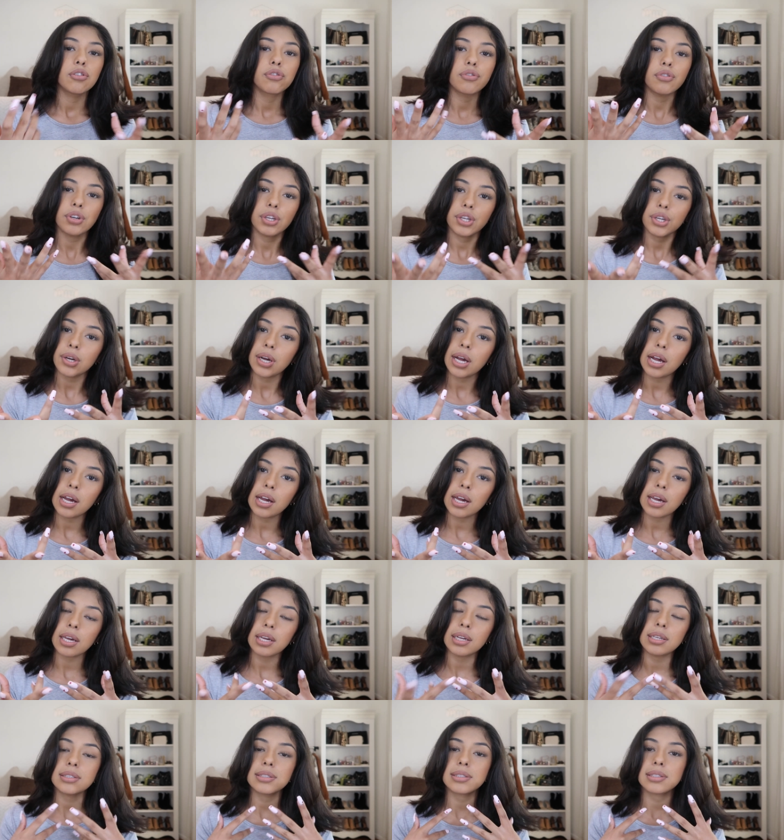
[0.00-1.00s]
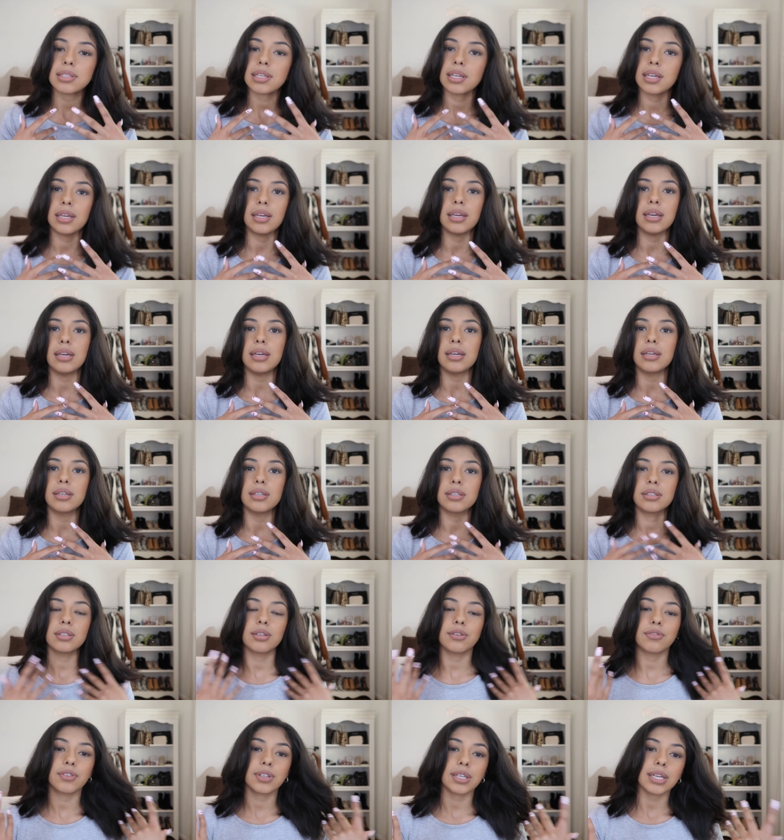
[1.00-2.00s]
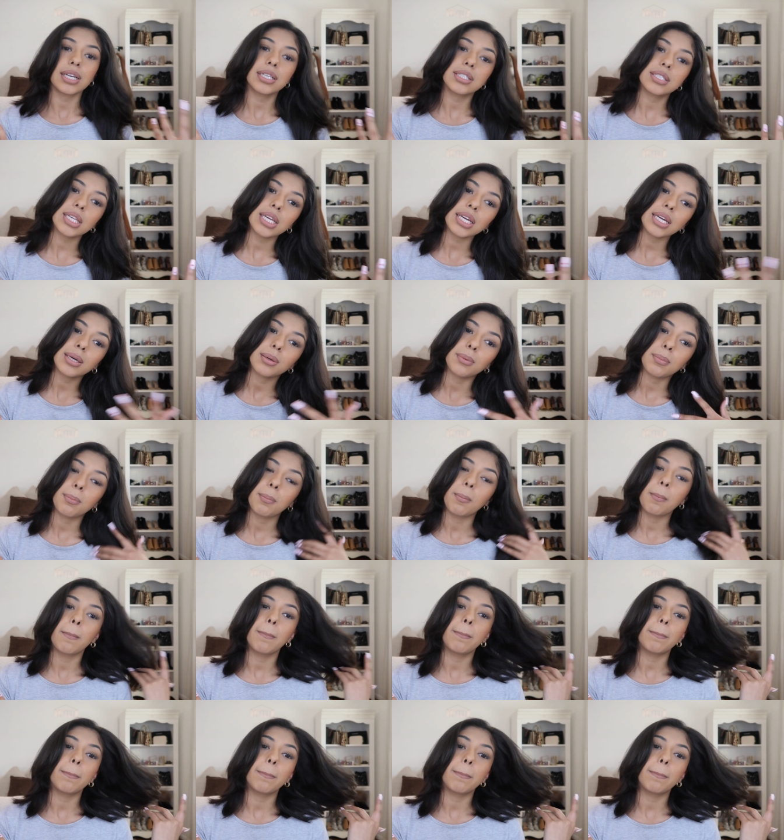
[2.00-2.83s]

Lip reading: for you guys, and hopefully you guys like them.